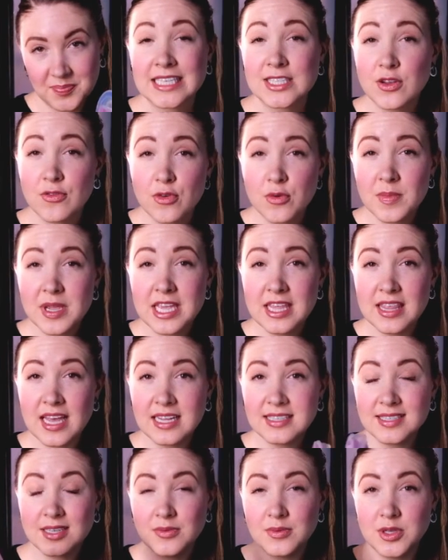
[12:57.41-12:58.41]
So for me,
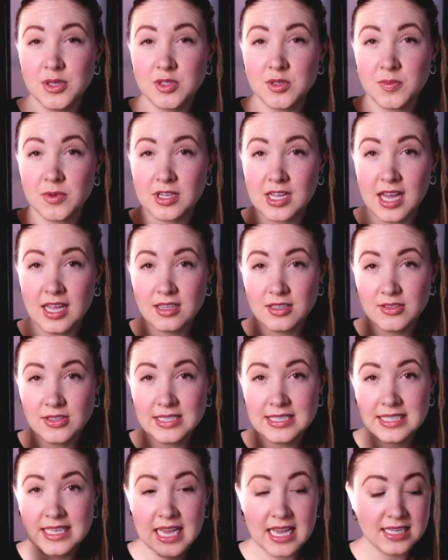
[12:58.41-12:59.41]
that's a reusable cutlery
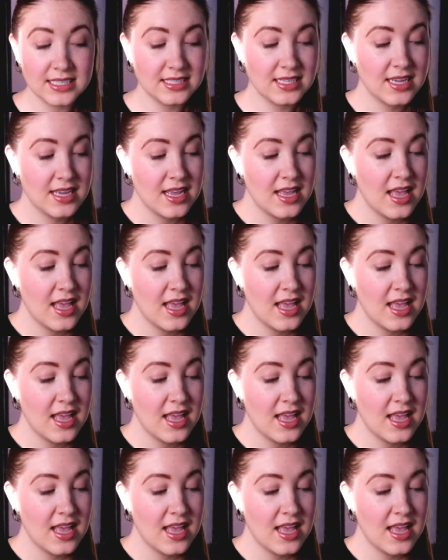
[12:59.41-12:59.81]
set,